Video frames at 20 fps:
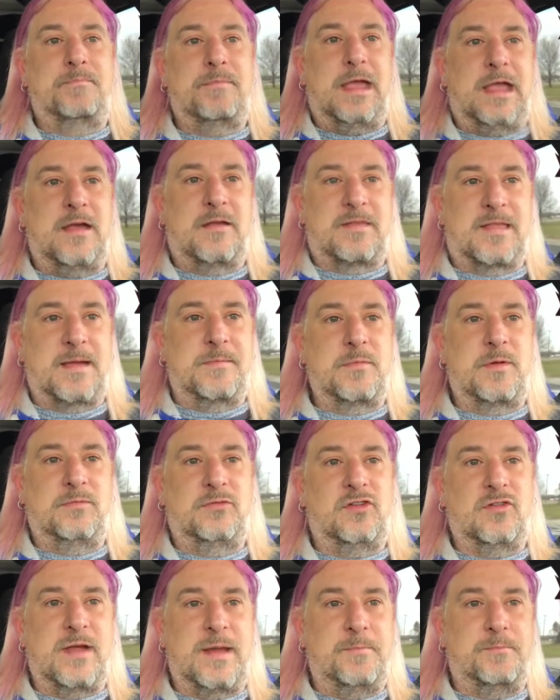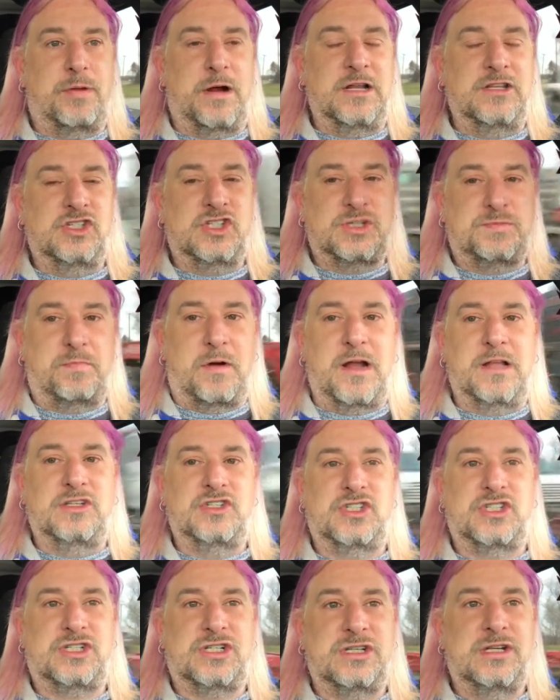because I'm doing
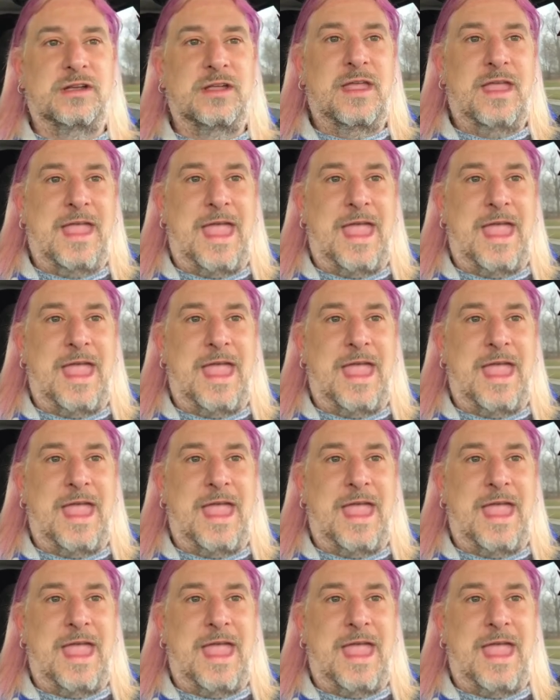brunch,